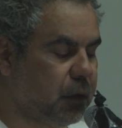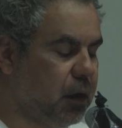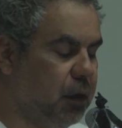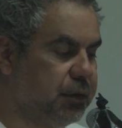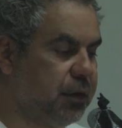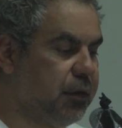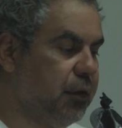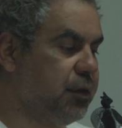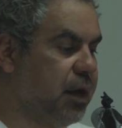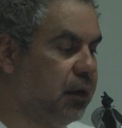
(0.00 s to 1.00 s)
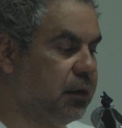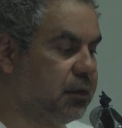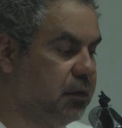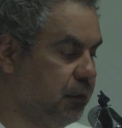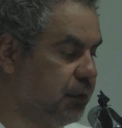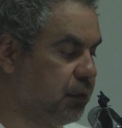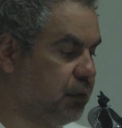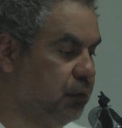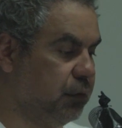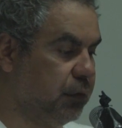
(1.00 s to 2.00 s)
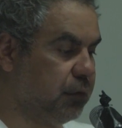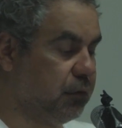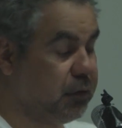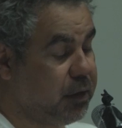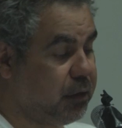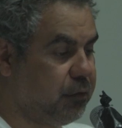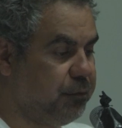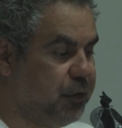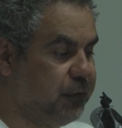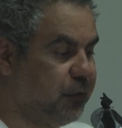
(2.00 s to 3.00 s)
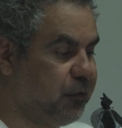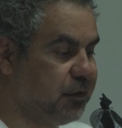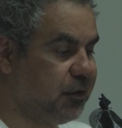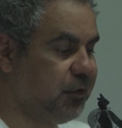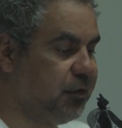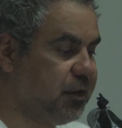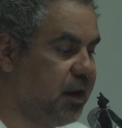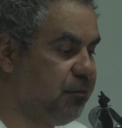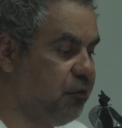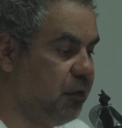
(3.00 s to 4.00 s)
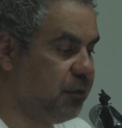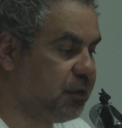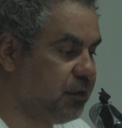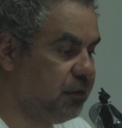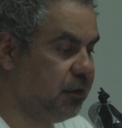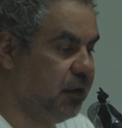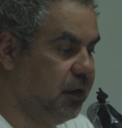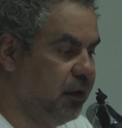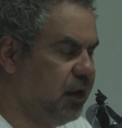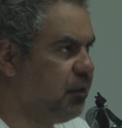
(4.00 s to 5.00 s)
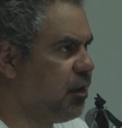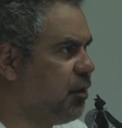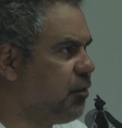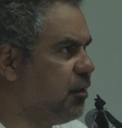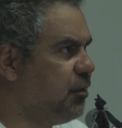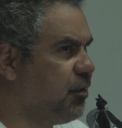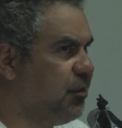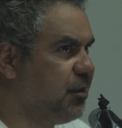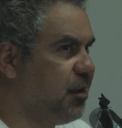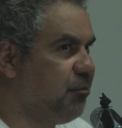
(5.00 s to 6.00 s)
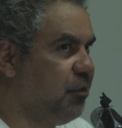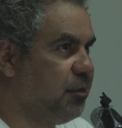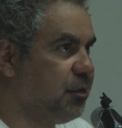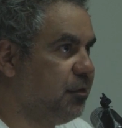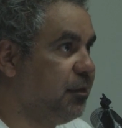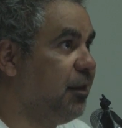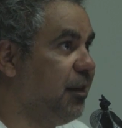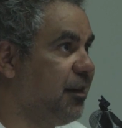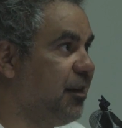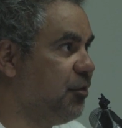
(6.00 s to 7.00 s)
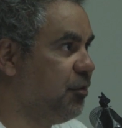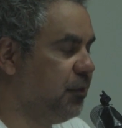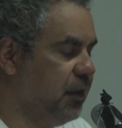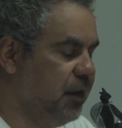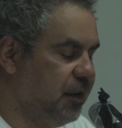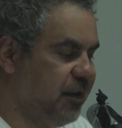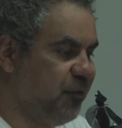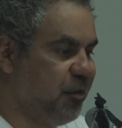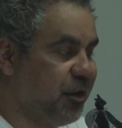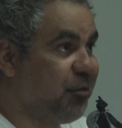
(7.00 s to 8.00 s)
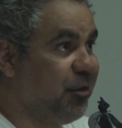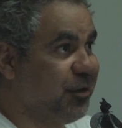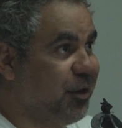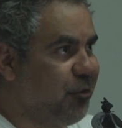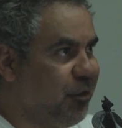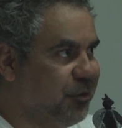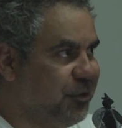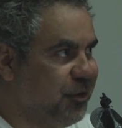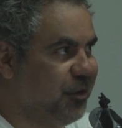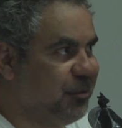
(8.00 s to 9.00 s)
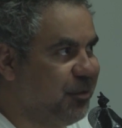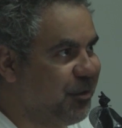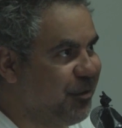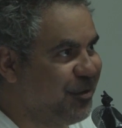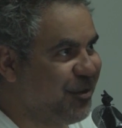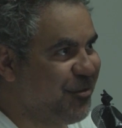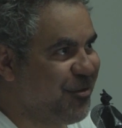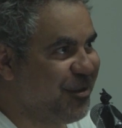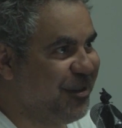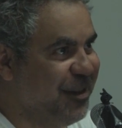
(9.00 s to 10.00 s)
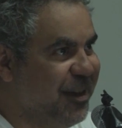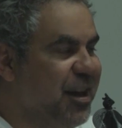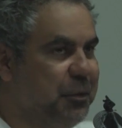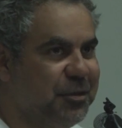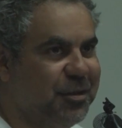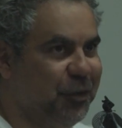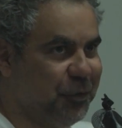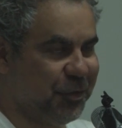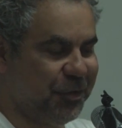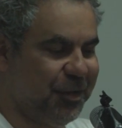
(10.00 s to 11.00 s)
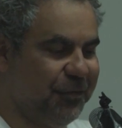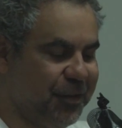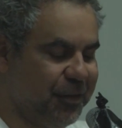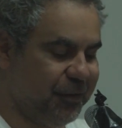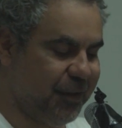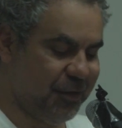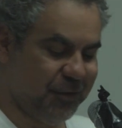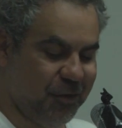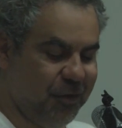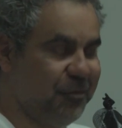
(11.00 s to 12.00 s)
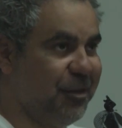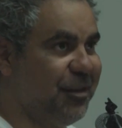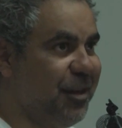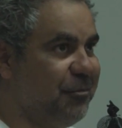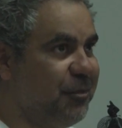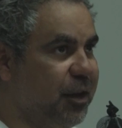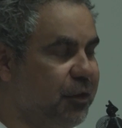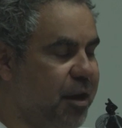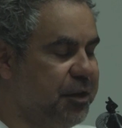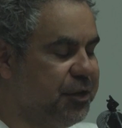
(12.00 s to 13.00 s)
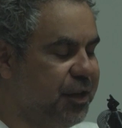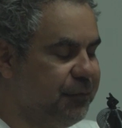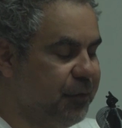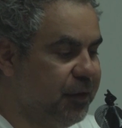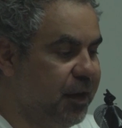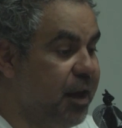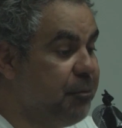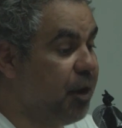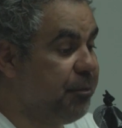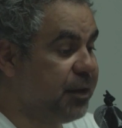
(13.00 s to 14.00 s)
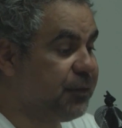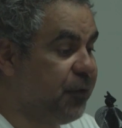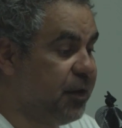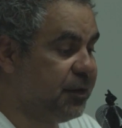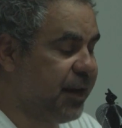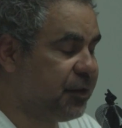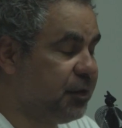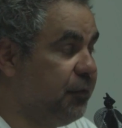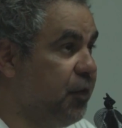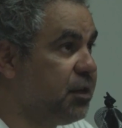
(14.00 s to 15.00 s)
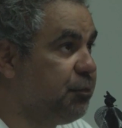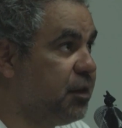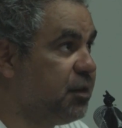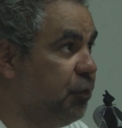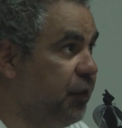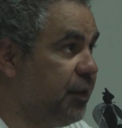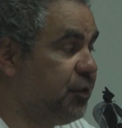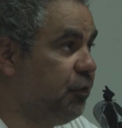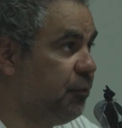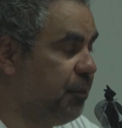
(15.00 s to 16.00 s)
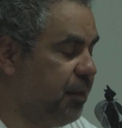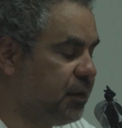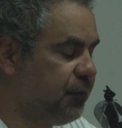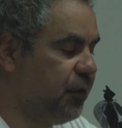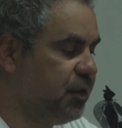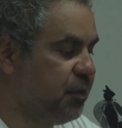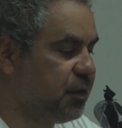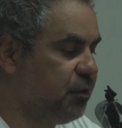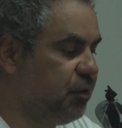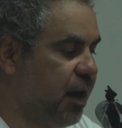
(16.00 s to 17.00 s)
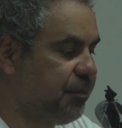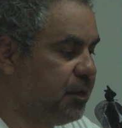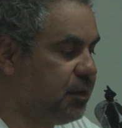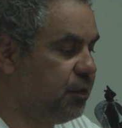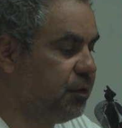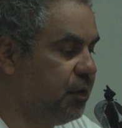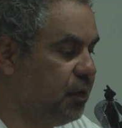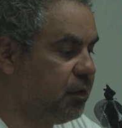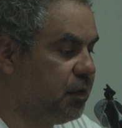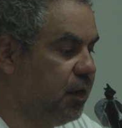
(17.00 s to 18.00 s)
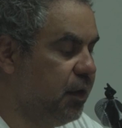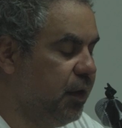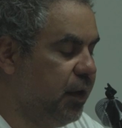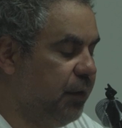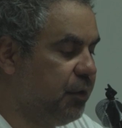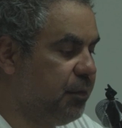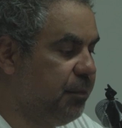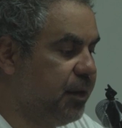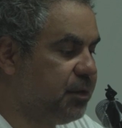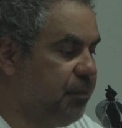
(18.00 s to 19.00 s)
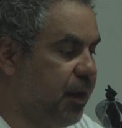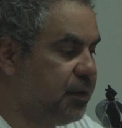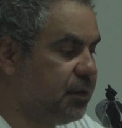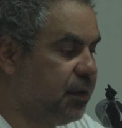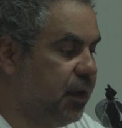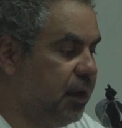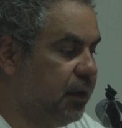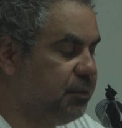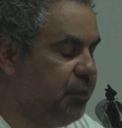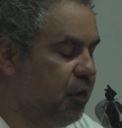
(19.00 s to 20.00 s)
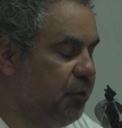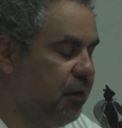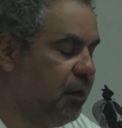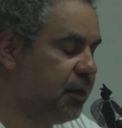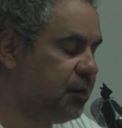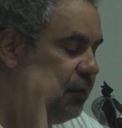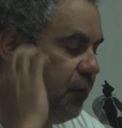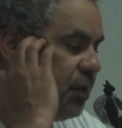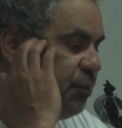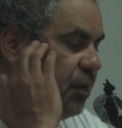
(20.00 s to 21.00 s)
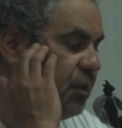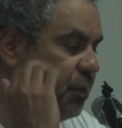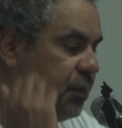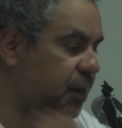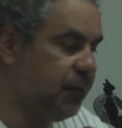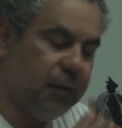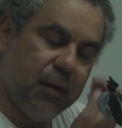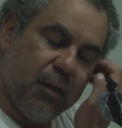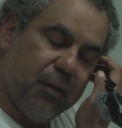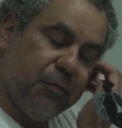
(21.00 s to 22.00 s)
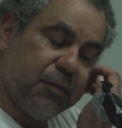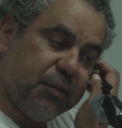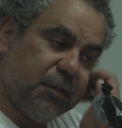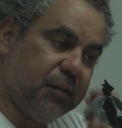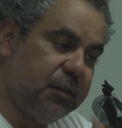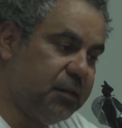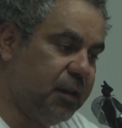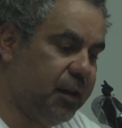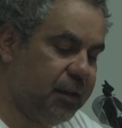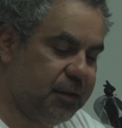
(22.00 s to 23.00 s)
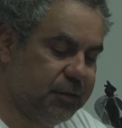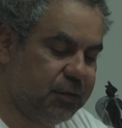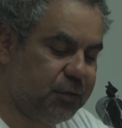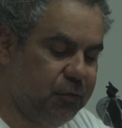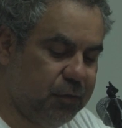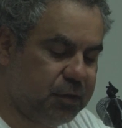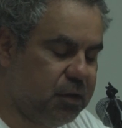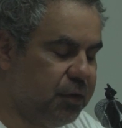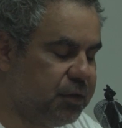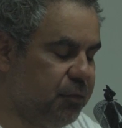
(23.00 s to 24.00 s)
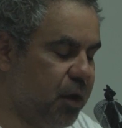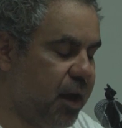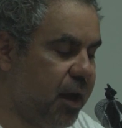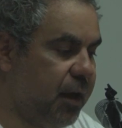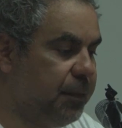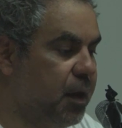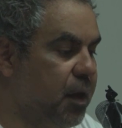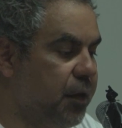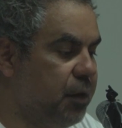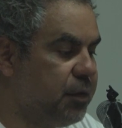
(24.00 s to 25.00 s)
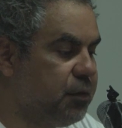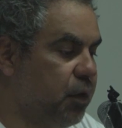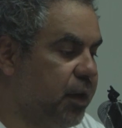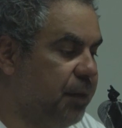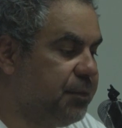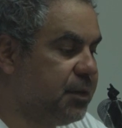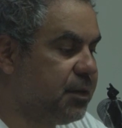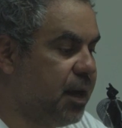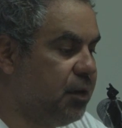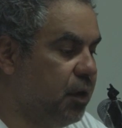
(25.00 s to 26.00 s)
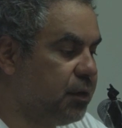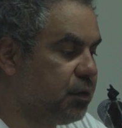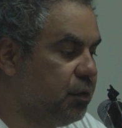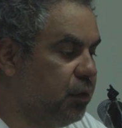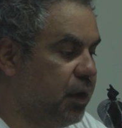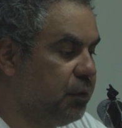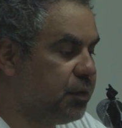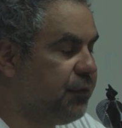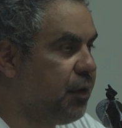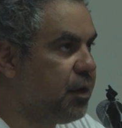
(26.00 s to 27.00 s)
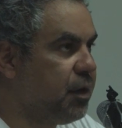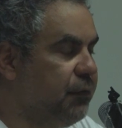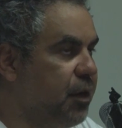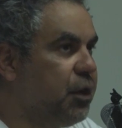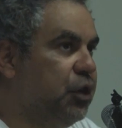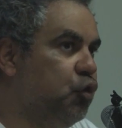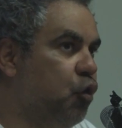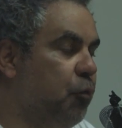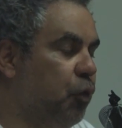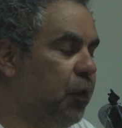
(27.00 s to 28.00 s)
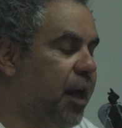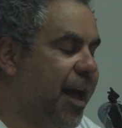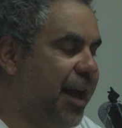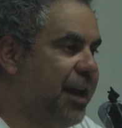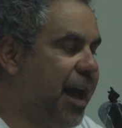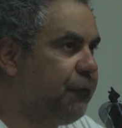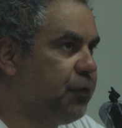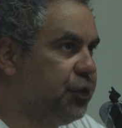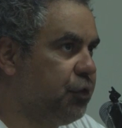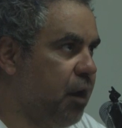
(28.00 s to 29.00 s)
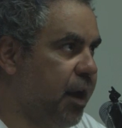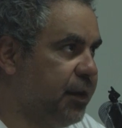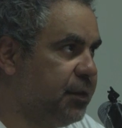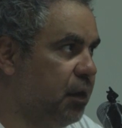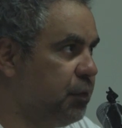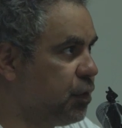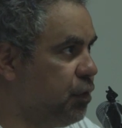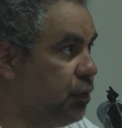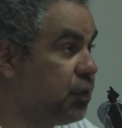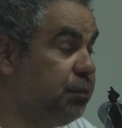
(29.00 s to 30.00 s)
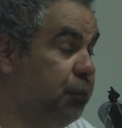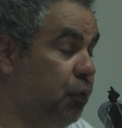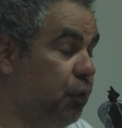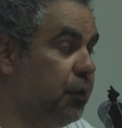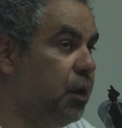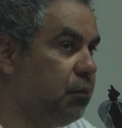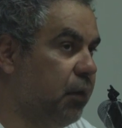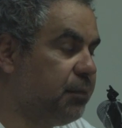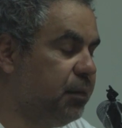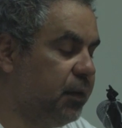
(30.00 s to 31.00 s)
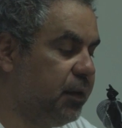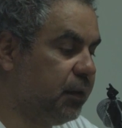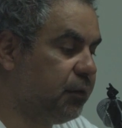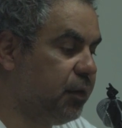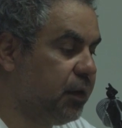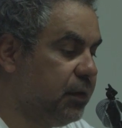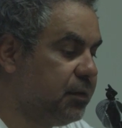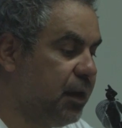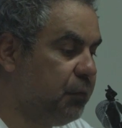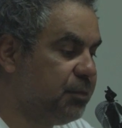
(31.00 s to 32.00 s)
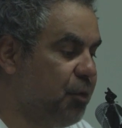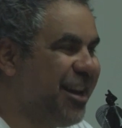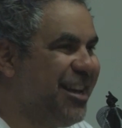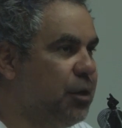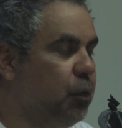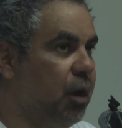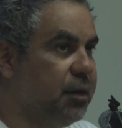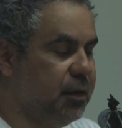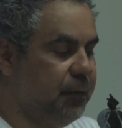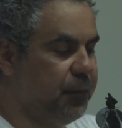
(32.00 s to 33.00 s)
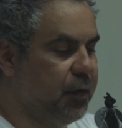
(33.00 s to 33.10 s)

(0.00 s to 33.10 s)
I was the third youngest and I was schooled at beautiful Crescent Lagoon State Primary School. Anyone go to Crescent Lagoon State Primary School? Yeah, okay, cool. Never won a Crezo Croc. Did you guys win a Crezo Croc? It was just a little certificate that you got with a great achievement. My best friend is actually the vice principal there. 2 of my best friends, my school captain Susan Holland and one of my best mates, Les Berriman, are actually the vice principals there, which is a school that's close to my heart. Then I went to Rockhampton State High School and it was very, very normal, had average grades. I was good at sport, rugby league and cricket, so that was my equaliser.